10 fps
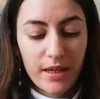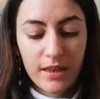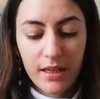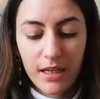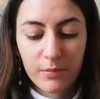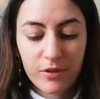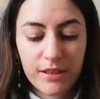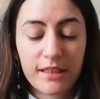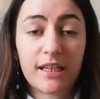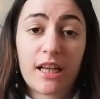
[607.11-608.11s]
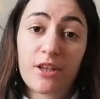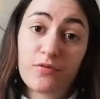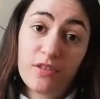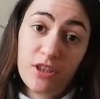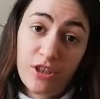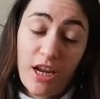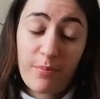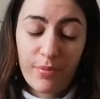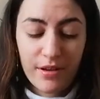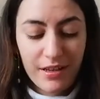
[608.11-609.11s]
and then I'm creating another V
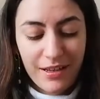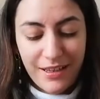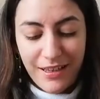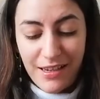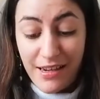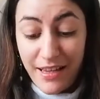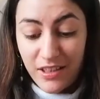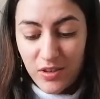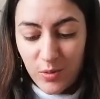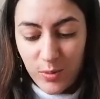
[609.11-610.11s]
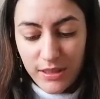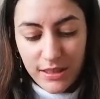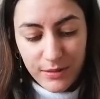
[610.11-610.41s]
shape next to it.